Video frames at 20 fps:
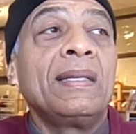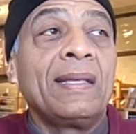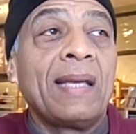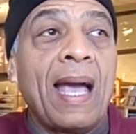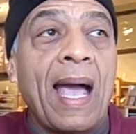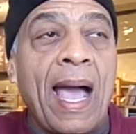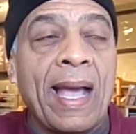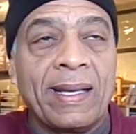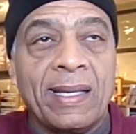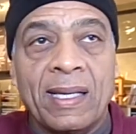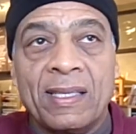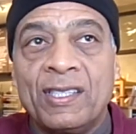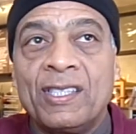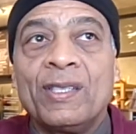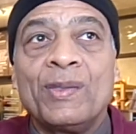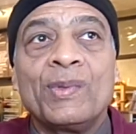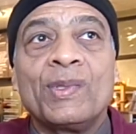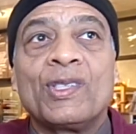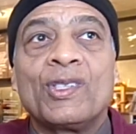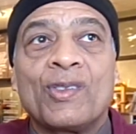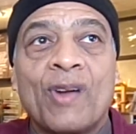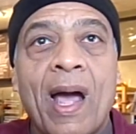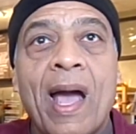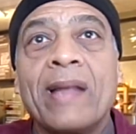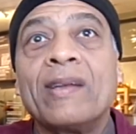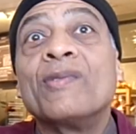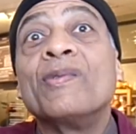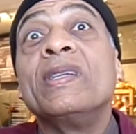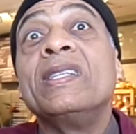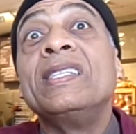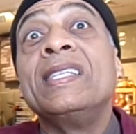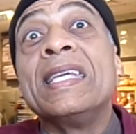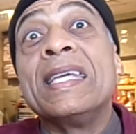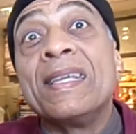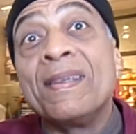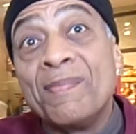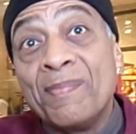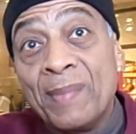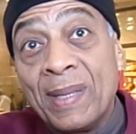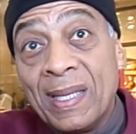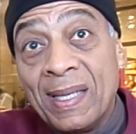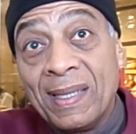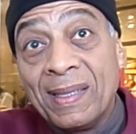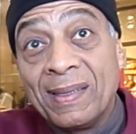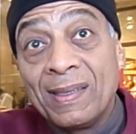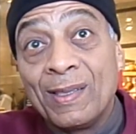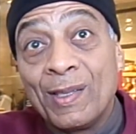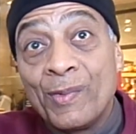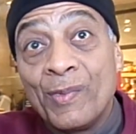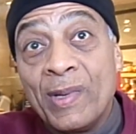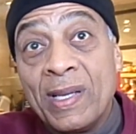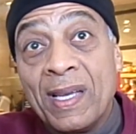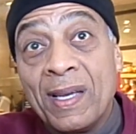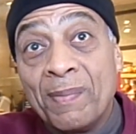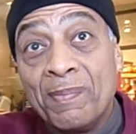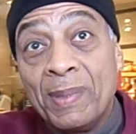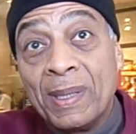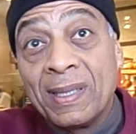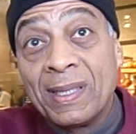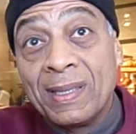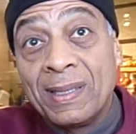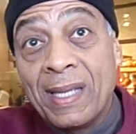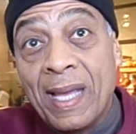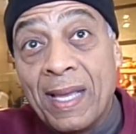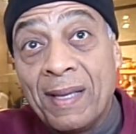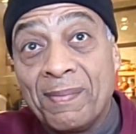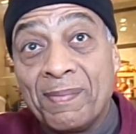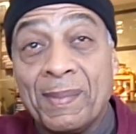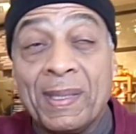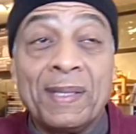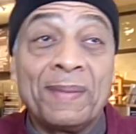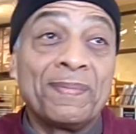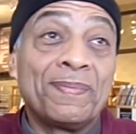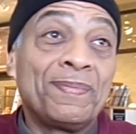I guess she was trying to redeem me, to rehabilitate me.